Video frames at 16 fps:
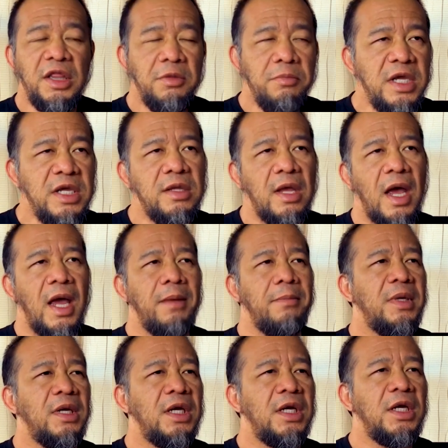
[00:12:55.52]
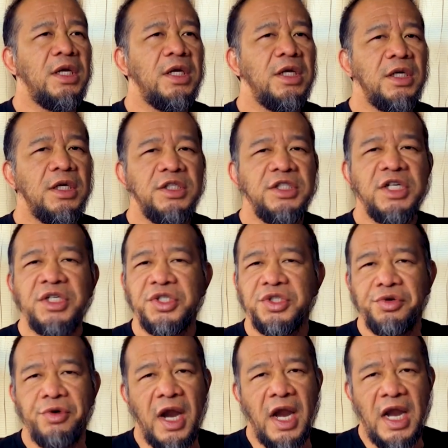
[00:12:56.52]
In the meantime,
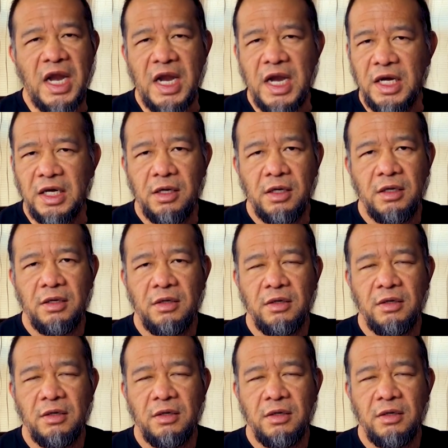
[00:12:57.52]
just train.